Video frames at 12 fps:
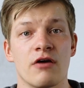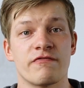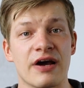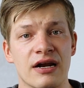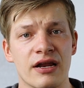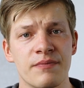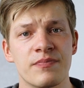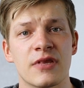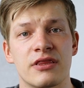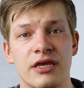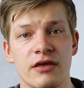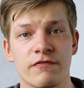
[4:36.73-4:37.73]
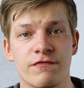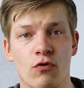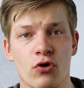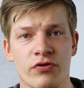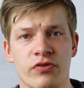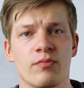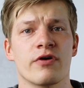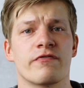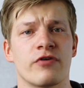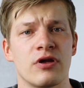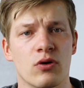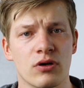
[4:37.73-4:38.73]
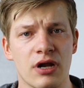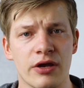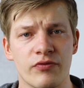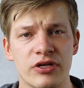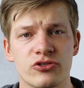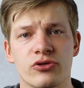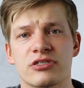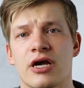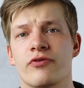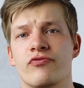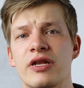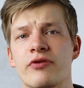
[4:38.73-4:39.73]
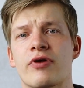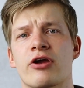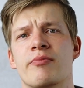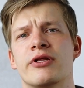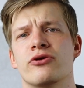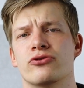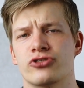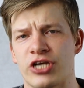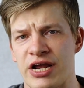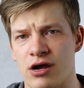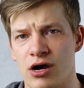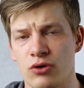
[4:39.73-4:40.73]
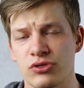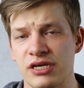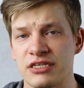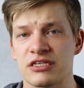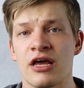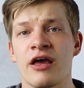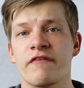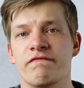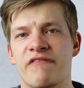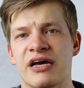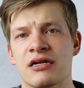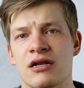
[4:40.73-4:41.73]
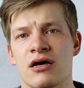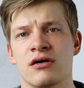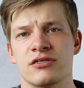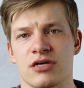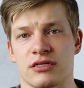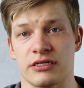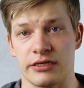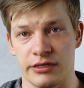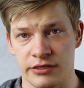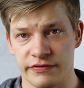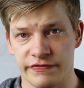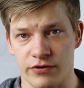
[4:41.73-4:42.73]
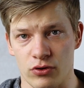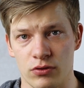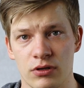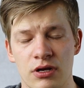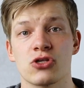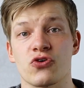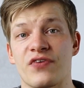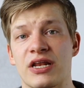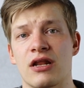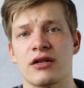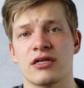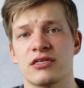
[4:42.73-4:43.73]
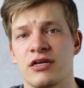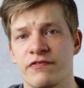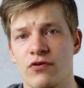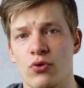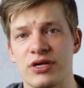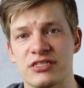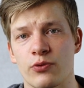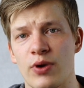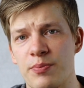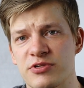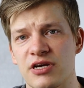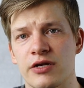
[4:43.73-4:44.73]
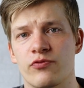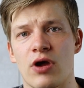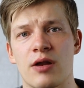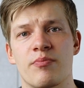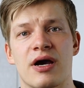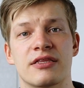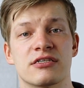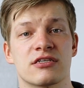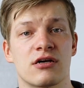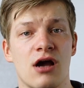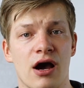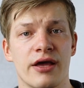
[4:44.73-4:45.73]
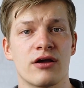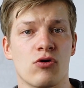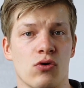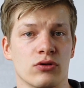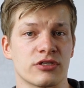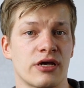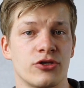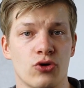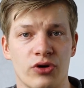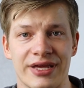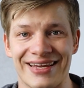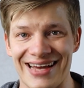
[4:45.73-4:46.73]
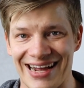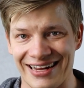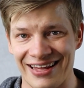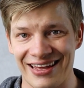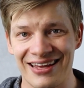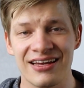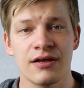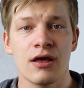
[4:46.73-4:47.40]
Finally, the fourth free online resource I really recommend you to check out is Venla.info. So Venla.info is a website run by this guy called Joni Kärki.